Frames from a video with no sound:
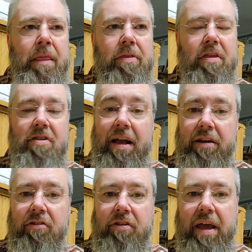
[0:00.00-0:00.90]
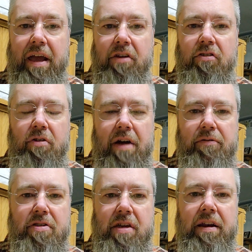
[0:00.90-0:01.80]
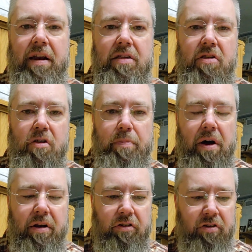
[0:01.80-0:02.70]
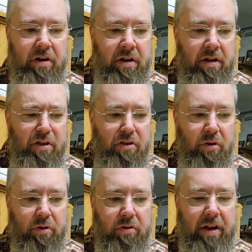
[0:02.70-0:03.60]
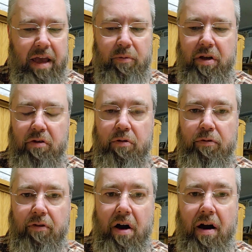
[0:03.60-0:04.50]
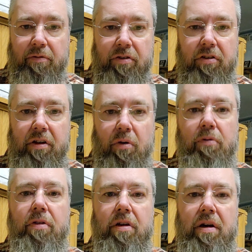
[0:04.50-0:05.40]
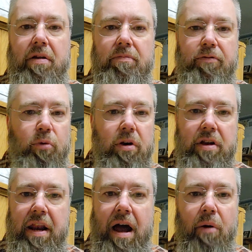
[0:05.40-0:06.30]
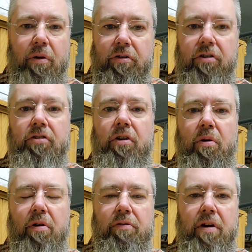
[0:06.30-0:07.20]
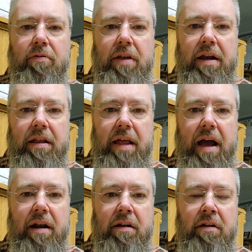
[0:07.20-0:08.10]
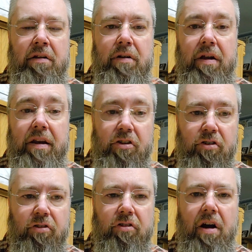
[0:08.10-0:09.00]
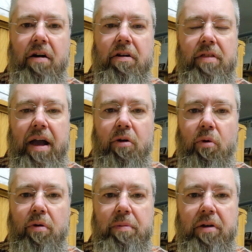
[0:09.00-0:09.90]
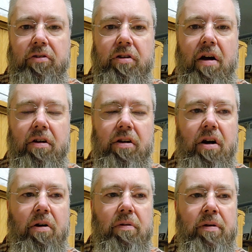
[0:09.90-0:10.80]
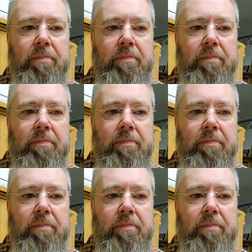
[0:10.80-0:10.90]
The second stage, you have to set it as a sponge. So you take what you've harvested over the 14 hours or so of letting that initial starter, that cornmeal starter go,